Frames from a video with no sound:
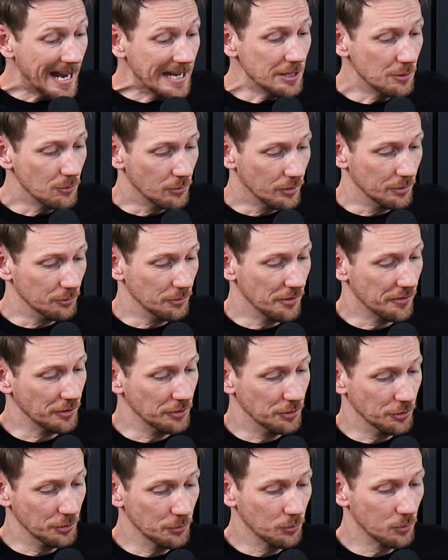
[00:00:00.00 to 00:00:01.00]
anyone with a
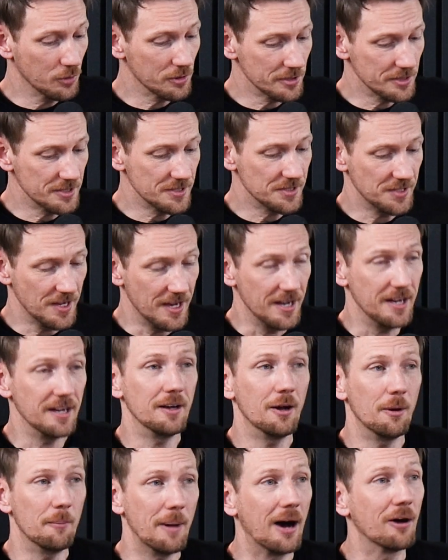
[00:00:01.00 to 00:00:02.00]
good word to say
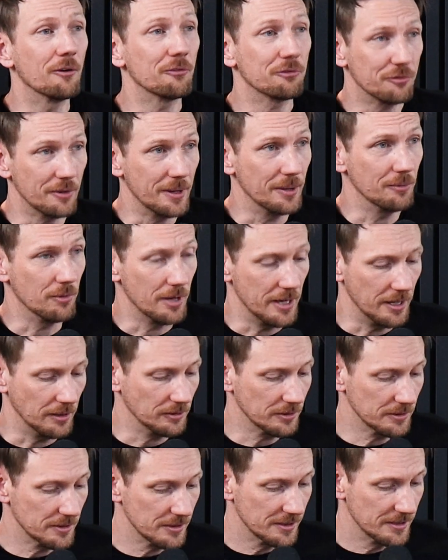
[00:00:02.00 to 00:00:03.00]
about Fred
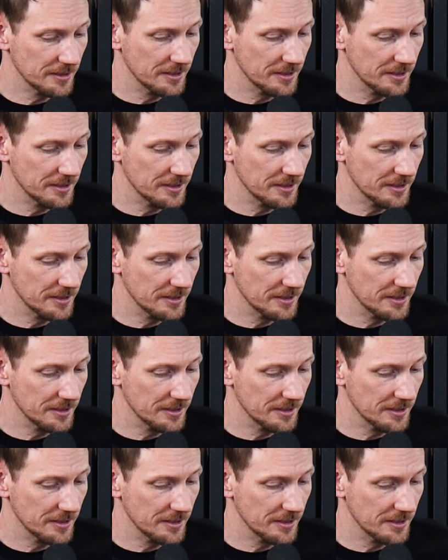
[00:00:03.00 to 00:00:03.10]
Roehler.